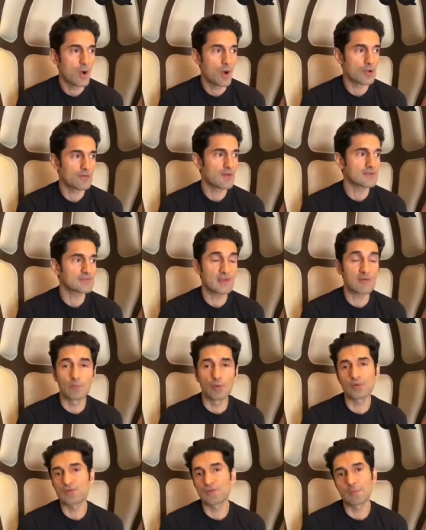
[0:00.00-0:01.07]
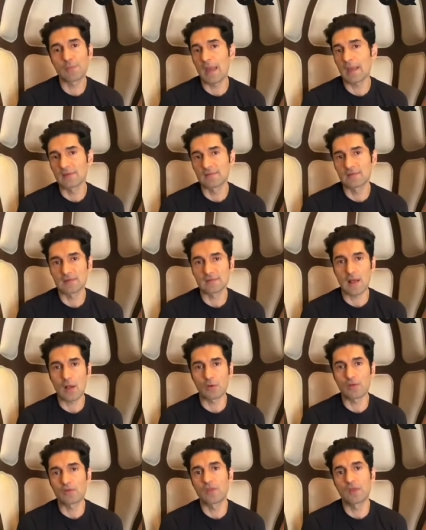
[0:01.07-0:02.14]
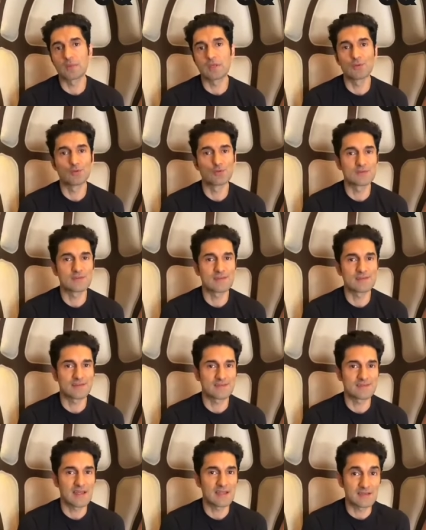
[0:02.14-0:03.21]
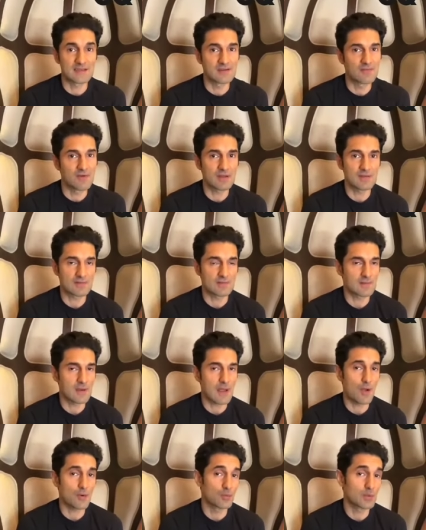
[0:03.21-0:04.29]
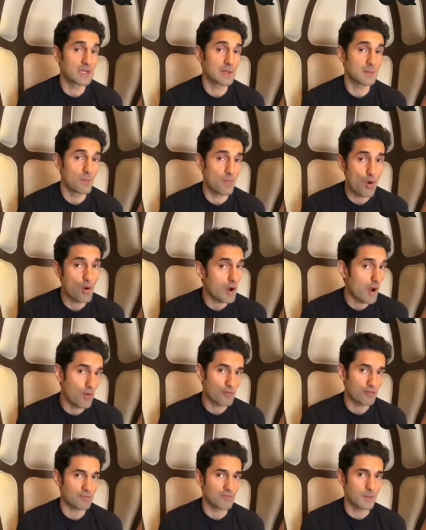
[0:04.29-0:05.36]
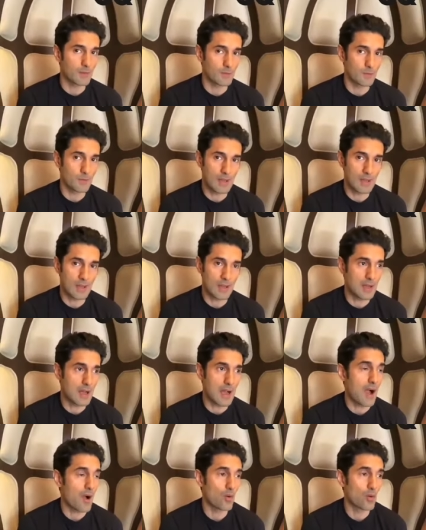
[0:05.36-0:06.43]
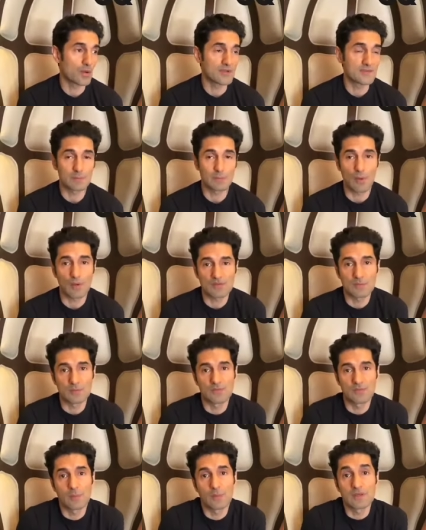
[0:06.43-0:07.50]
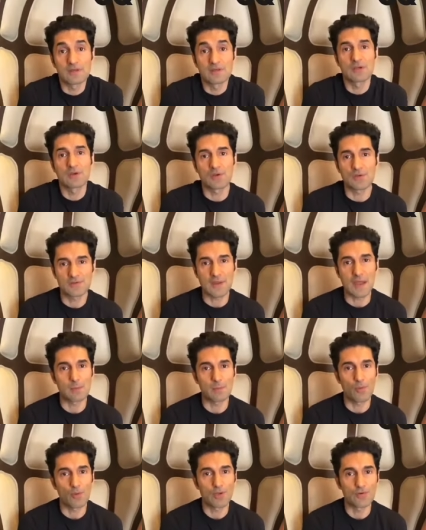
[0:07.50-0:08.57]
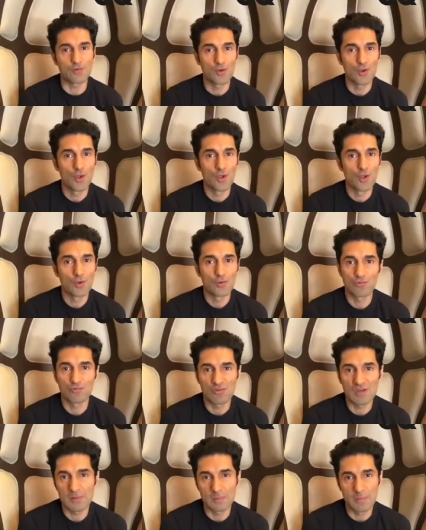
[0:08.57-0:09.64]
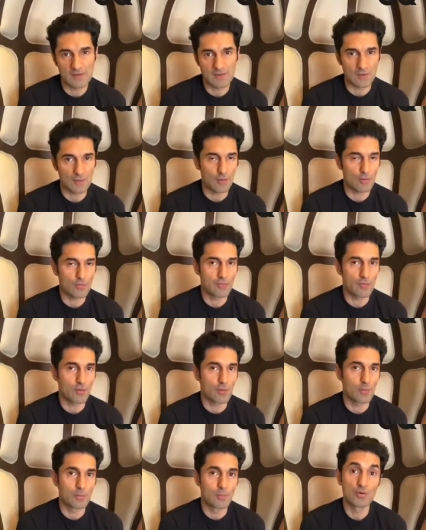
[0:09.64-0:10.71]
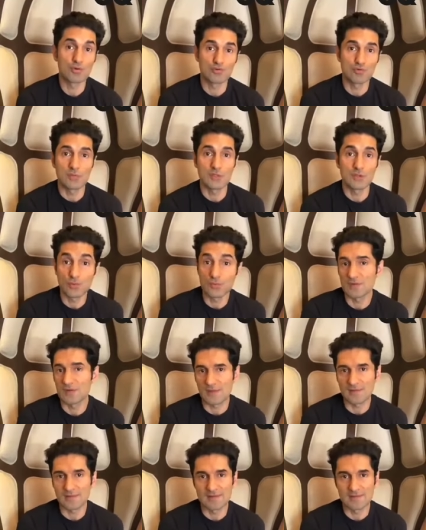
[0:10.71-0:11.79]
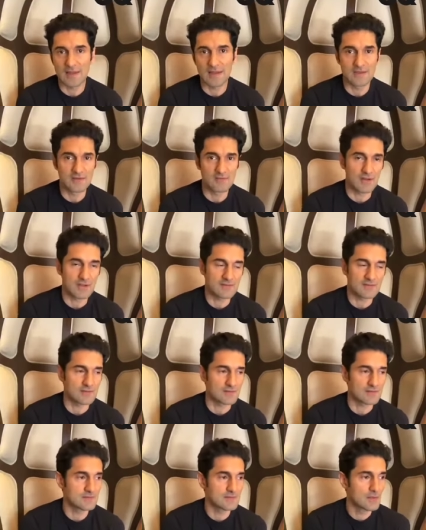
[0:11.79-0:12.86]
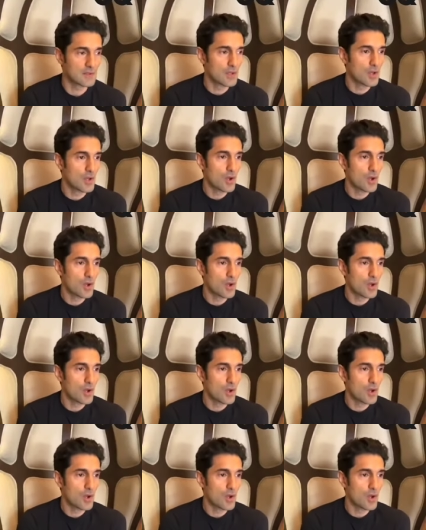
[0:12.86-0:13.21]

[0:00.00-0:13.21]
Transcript: All of us have books and magazines. How can they be used as aesthetic devices and how do we get more out of them? Uh, how is it possible from an interior standpoint to read better or for books to be used as design devices?